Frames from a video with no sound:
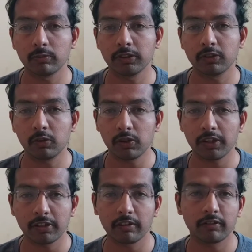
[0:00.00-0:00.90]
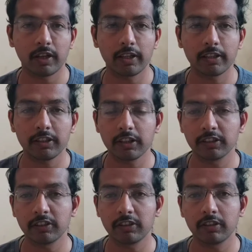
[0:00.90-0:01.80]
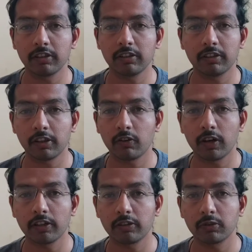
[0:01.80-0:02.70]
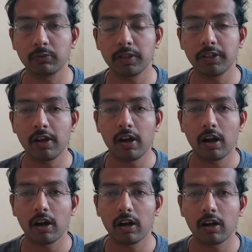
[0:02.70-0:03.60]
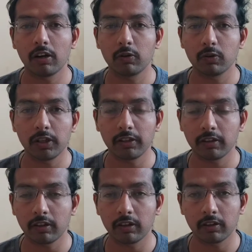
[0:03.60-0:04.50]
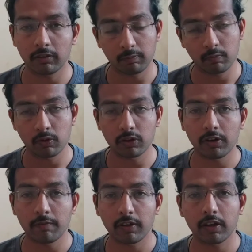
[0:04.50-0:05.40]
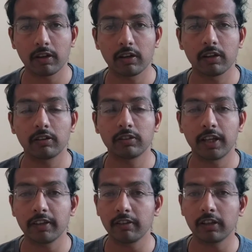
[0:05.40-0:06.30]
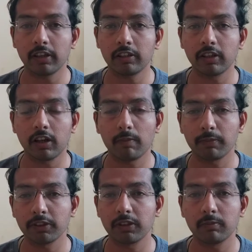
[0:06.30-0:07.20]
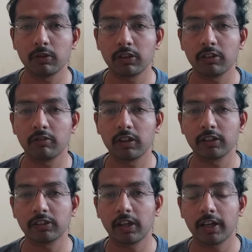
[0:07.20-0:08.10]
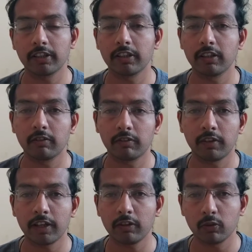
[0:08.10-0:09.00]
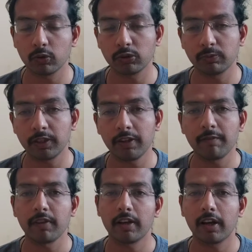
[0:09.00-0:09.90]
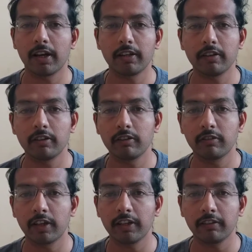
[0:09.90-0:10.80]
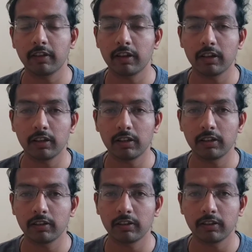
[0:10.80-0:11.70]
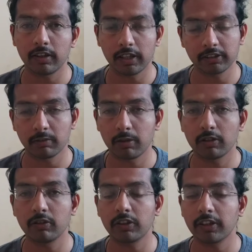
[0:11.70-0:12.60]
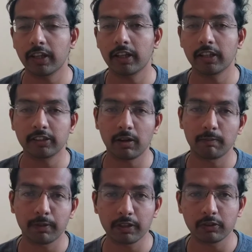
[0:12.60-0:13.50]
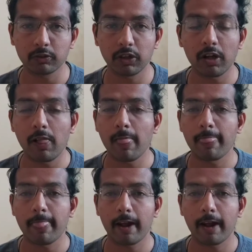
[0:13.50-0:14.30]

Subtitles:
room is cool enough and it doesn't require to be cooling more, then the compressor motor works at a very low speed and very less amount as compared to the